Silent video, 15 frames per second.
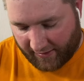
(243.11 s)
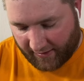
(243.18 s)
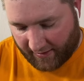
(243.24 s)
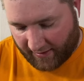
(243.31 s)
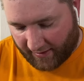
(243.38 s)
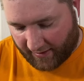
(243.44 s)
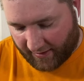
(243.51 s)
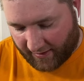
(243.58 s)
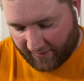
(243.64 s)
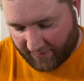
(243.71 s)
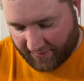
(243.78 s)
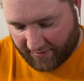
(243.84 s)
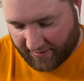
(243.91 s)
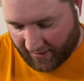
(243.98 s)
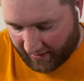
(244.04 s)
Uh,
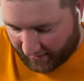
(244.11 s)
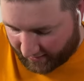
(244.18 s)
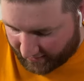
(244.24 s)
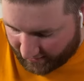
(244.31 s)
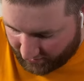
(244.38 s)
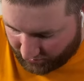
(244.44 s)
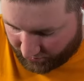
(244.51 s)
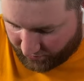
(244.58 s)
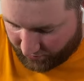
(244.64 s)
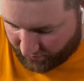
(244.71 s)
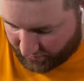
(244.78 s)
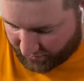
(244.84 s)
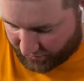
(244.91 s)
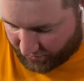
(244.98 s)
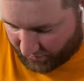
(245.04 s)
it's not cutting through
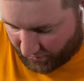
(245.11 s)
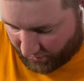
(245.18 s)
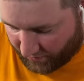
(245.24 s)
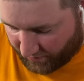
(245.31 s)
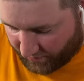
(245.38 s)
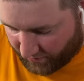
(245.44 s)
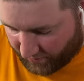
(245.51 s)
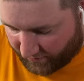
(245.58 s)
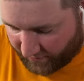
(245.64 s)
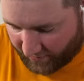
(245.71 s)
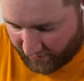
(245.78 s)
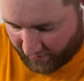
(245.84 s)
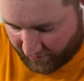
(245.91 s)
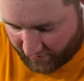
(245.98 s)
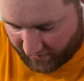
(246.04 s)
this cardboard
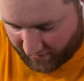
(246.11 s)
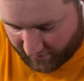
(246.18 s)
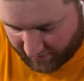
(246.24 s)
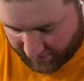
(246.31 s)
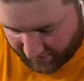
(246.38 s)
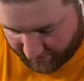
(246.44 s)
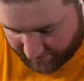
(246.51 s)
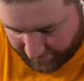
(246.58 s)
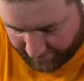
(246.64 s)
very well, but...